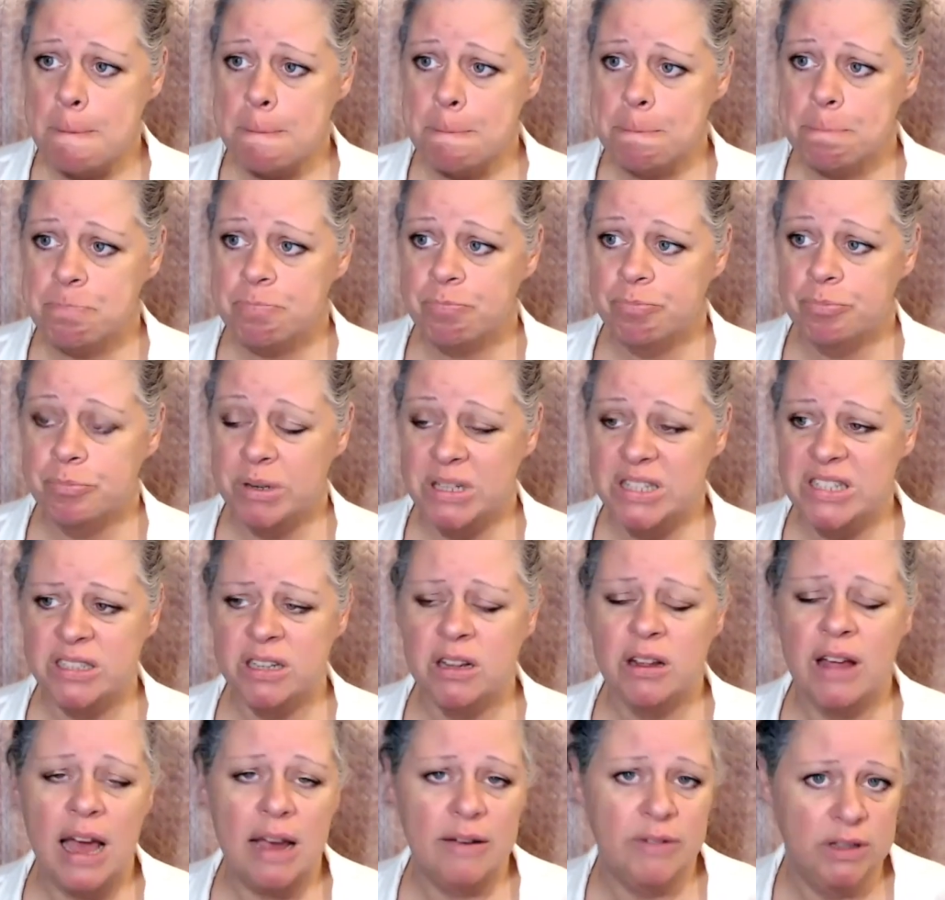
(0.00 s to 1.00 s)
but
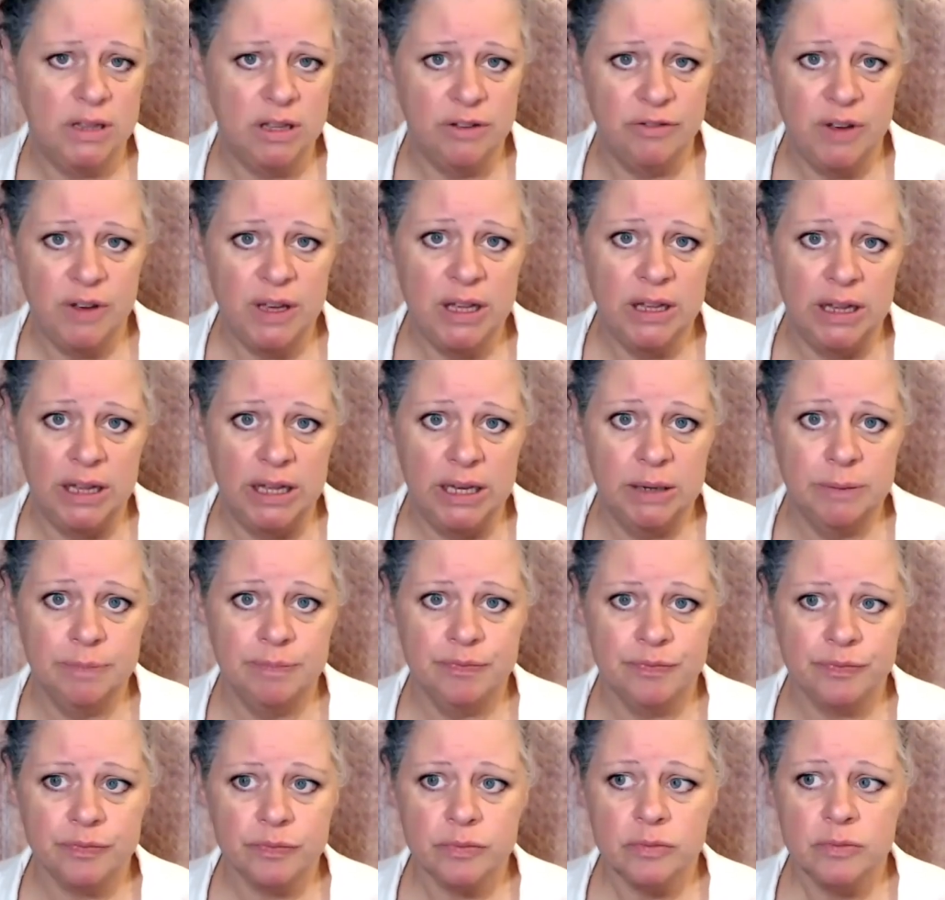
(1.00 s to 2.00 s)
still having the feeling,
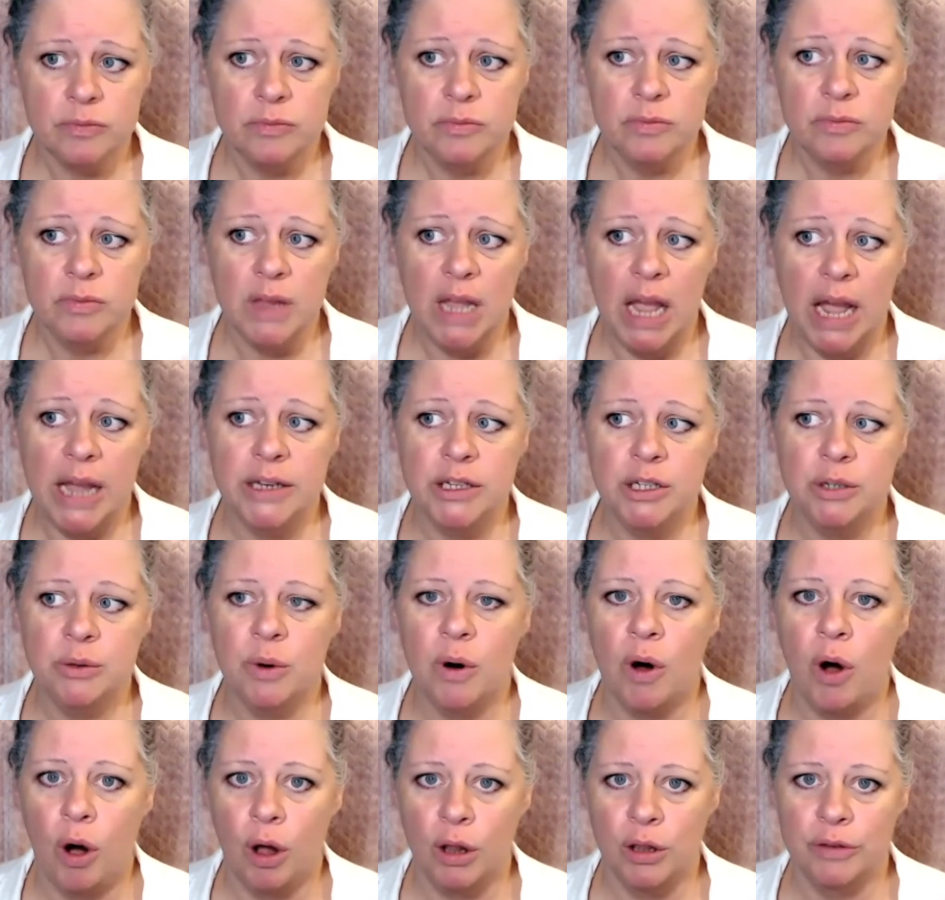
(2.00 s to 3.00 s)
I knew
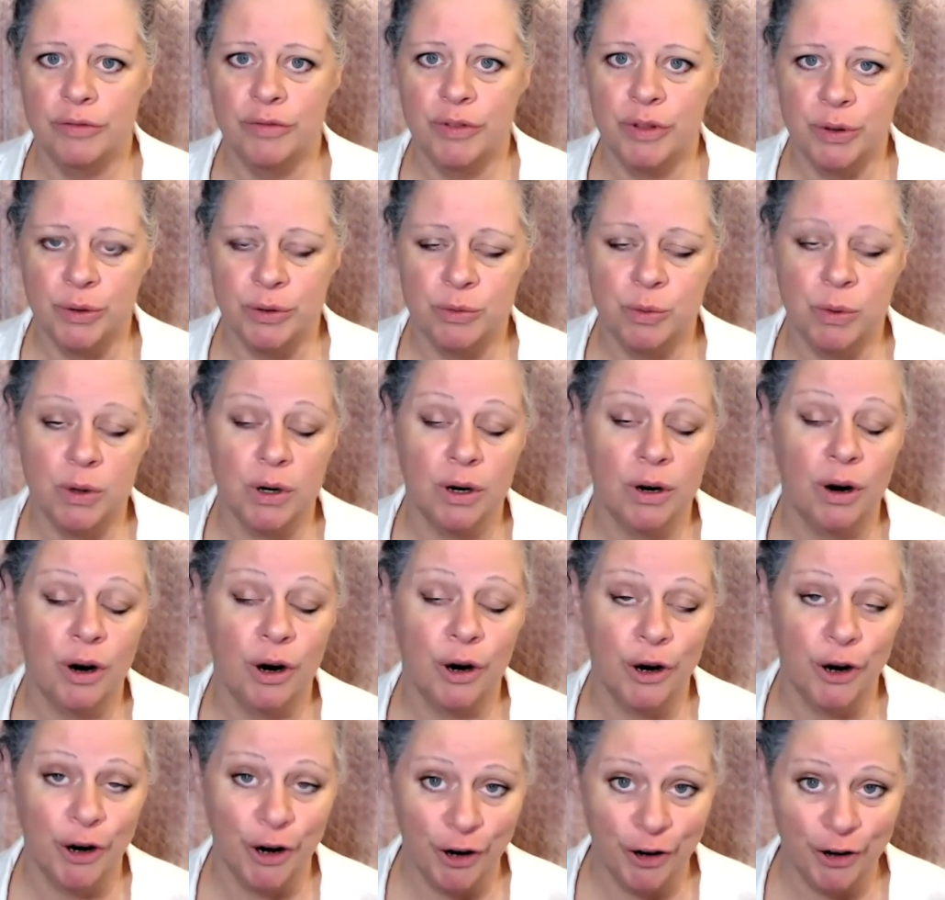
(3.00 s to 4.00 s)
all of those were
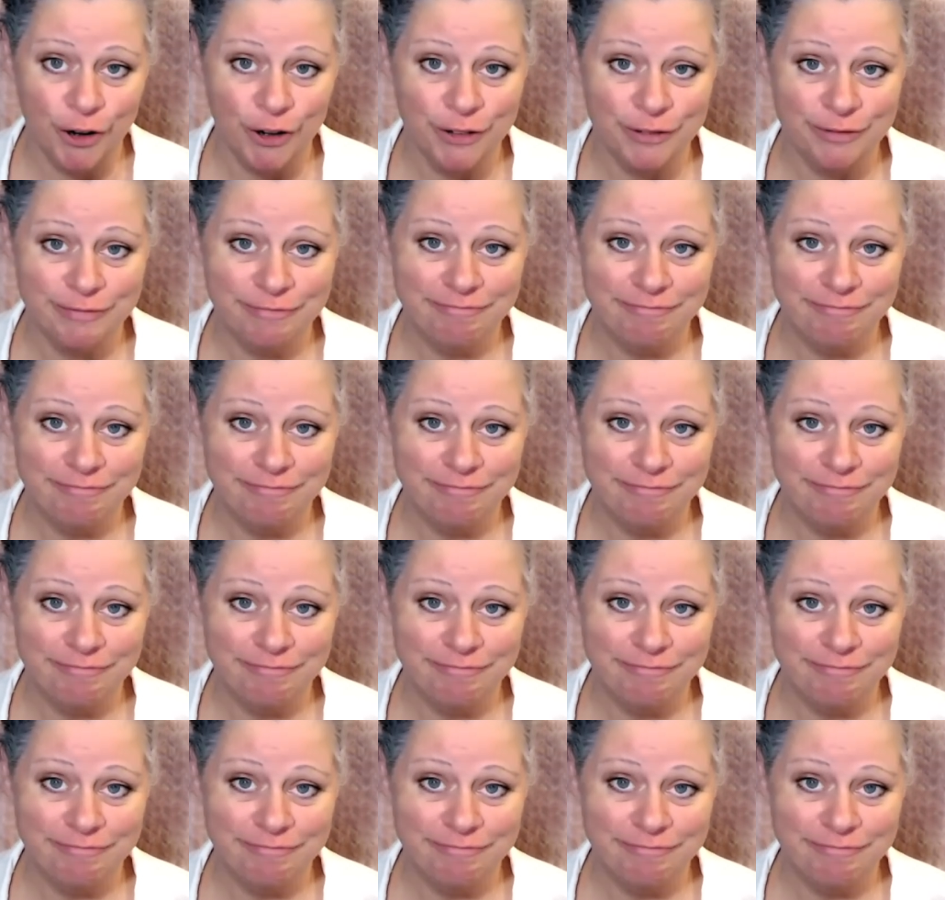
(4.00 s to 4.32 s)
her.